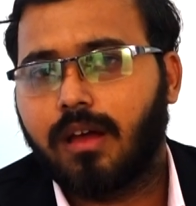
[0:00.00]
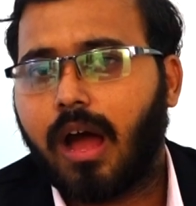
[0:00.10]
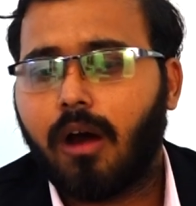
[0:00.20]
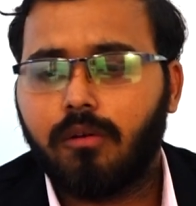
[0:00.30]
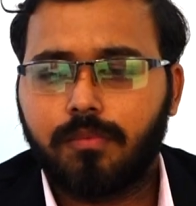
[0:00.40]

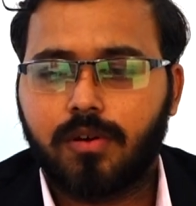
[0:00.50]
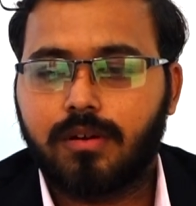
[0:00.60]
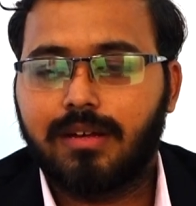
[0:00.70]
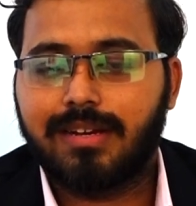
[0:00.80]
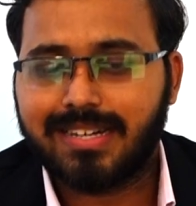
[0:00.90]
however,
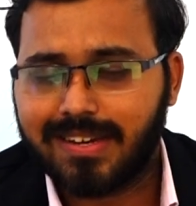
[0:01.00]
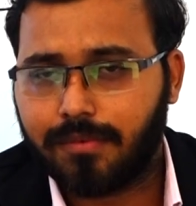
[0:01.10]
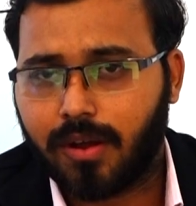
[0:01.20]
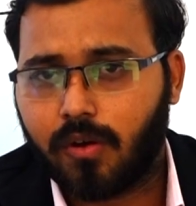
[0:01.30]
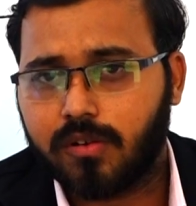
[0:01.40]
written
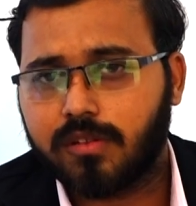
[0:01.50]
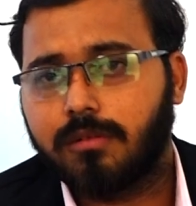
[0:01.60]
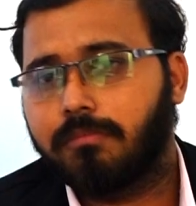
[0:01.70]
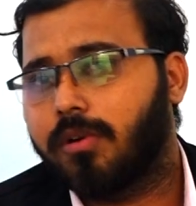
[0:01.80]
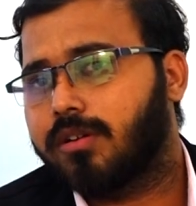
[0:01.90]
records,
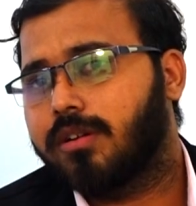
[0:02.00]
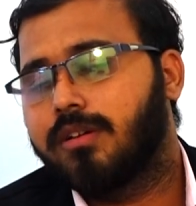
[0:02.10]
but